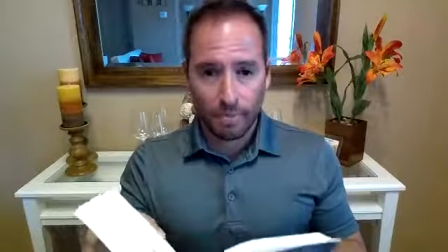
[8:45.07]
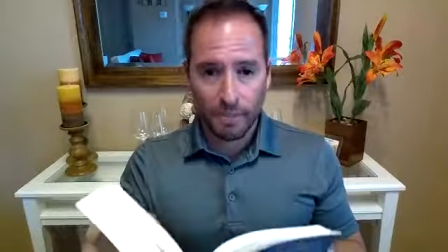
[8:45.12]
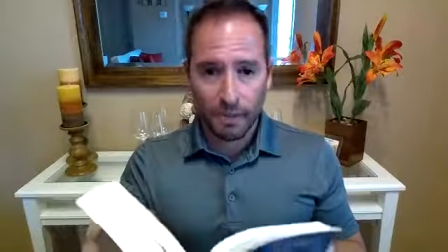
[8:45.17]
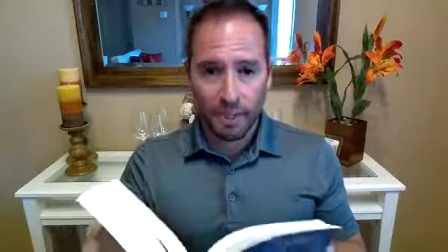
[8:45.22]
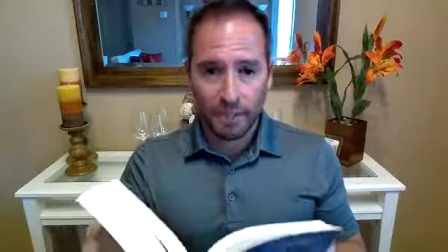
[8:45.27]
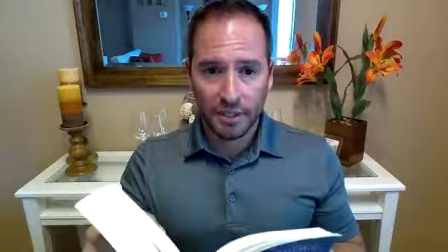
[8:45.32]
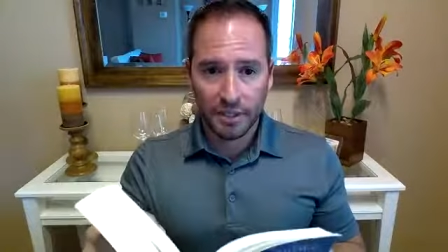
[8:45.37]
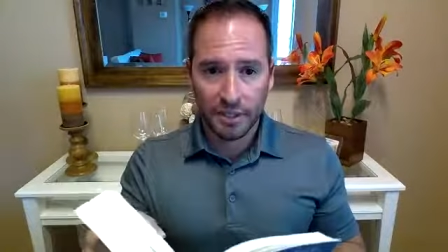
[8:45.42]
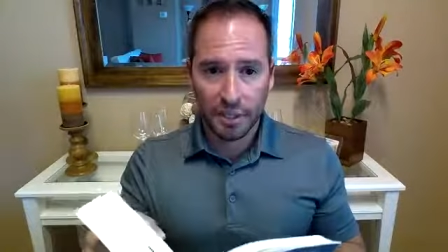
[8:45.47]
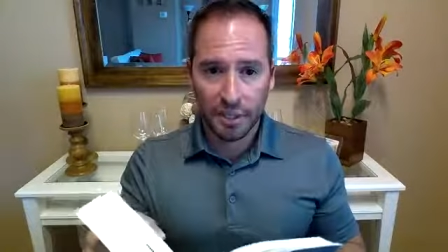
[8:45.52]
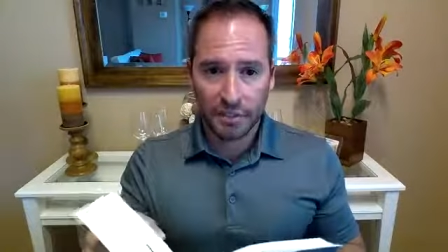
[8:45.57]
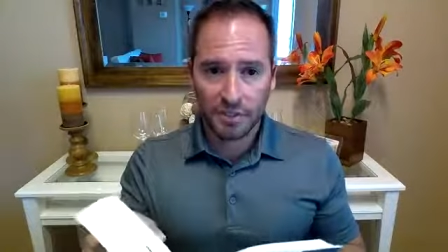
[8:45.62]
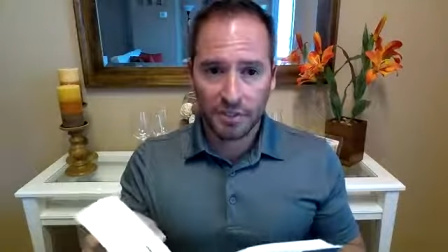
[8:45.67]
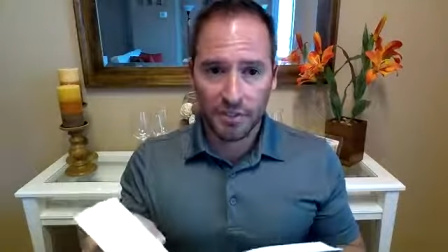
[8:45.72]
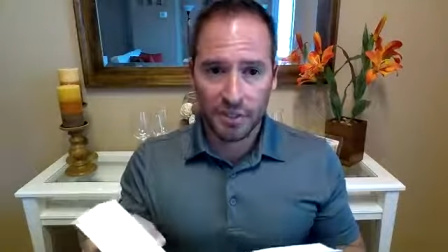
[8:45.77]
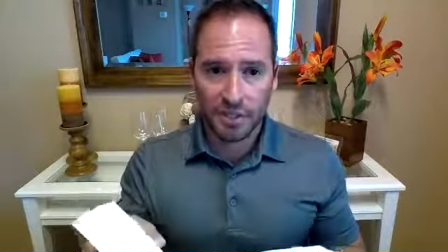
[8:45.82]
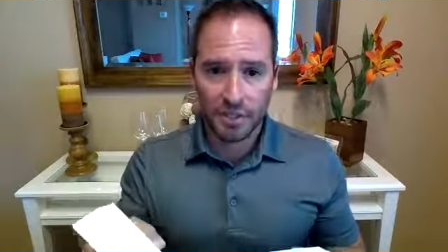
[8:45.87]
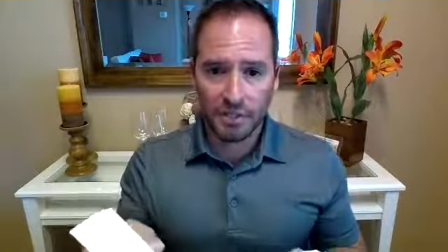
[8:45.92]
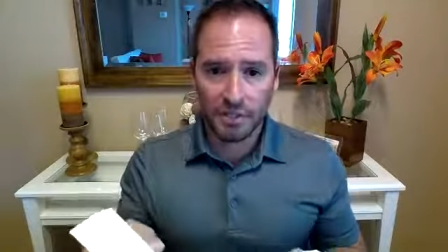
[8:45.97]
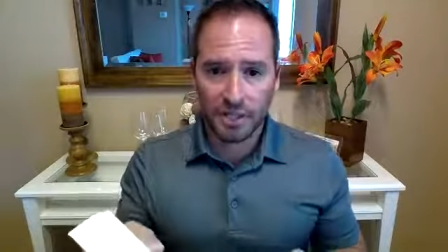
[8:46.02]
And the
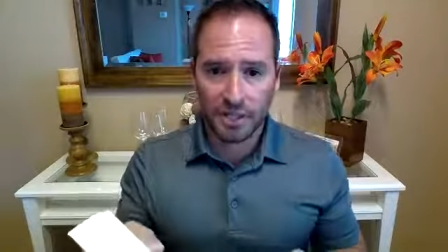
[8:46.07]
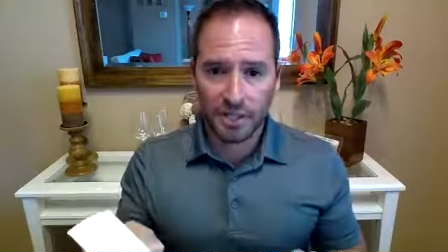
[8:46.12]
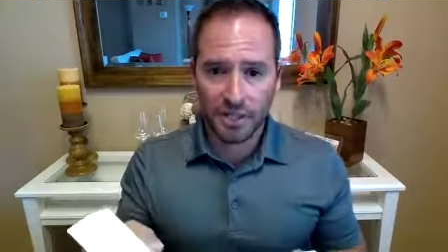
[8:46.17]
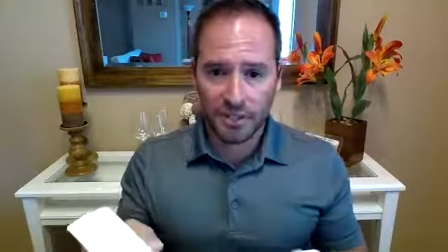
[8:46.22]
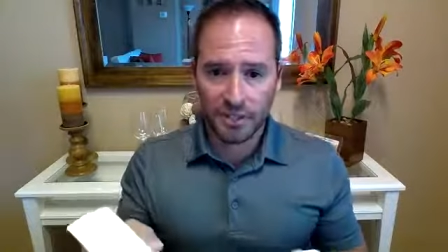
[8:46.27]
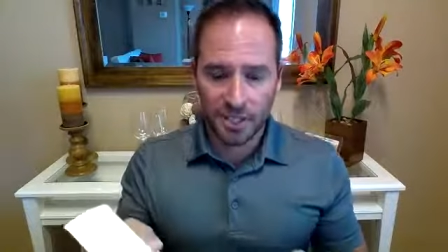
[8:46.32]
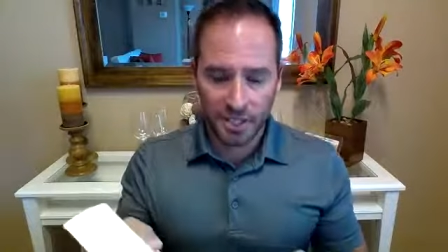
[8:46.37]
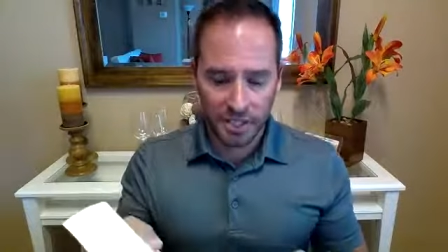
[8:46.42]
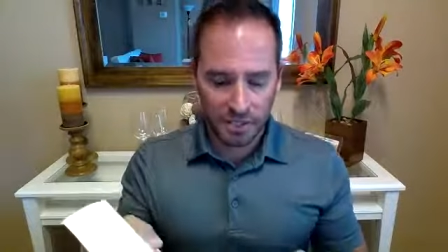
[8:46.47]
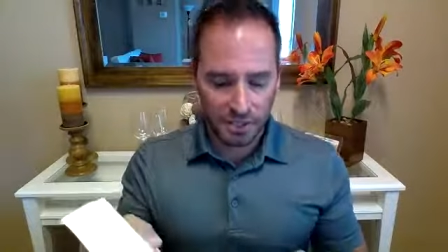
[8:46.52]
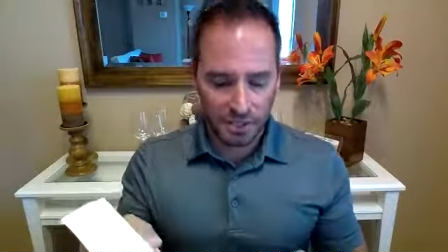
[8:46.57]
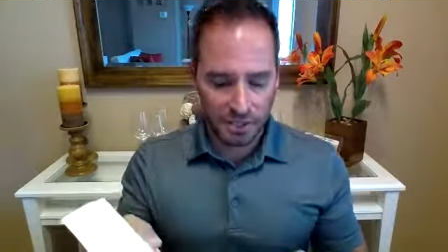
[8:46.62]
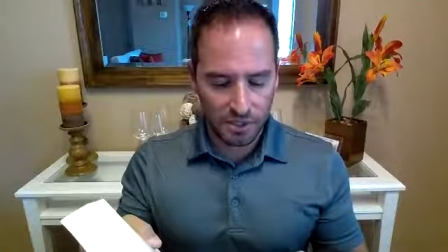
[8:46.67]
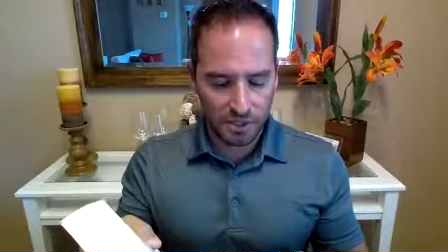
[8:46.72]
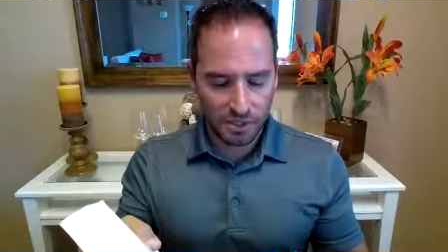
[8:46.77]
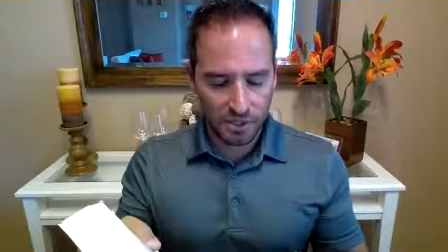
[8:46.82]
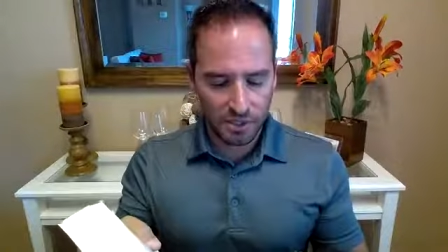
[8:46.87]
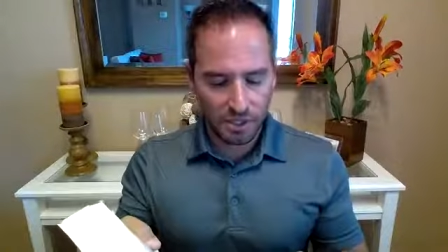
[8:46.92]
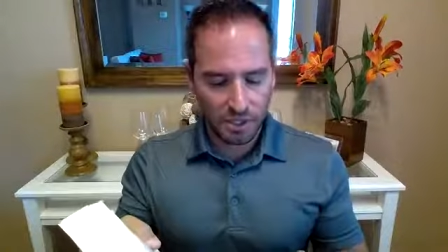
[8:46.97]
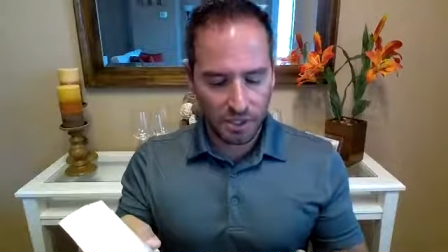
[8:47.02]
commentary by Kardec
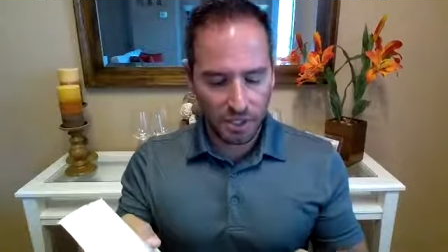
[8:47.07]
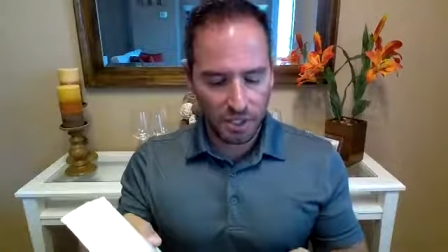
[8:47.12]
is